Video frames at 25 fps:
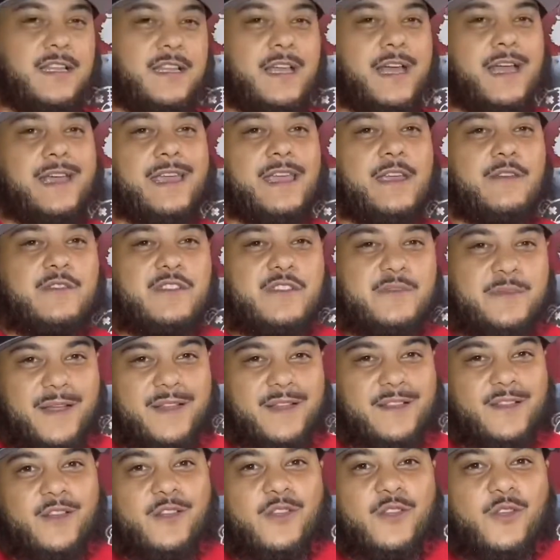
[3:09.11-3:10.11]
I get
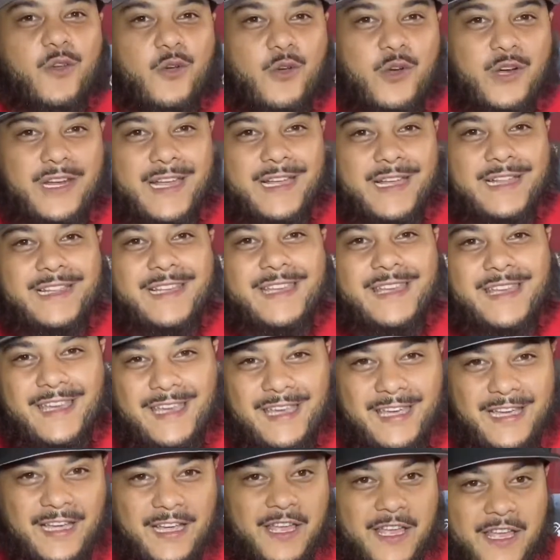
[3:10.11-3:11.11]
respected on the court like the
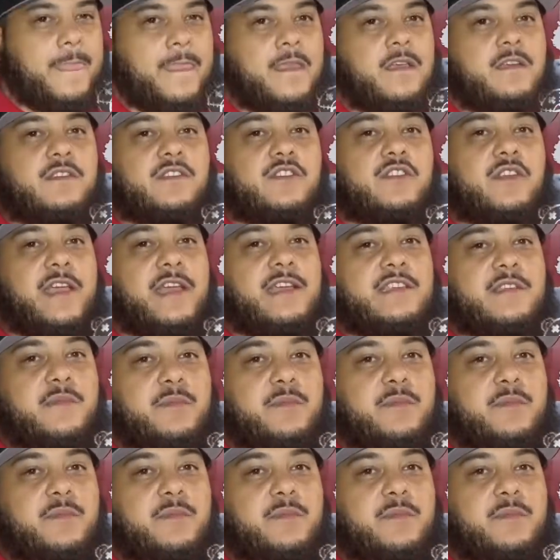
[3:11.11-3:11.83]
king. So yeah, it's a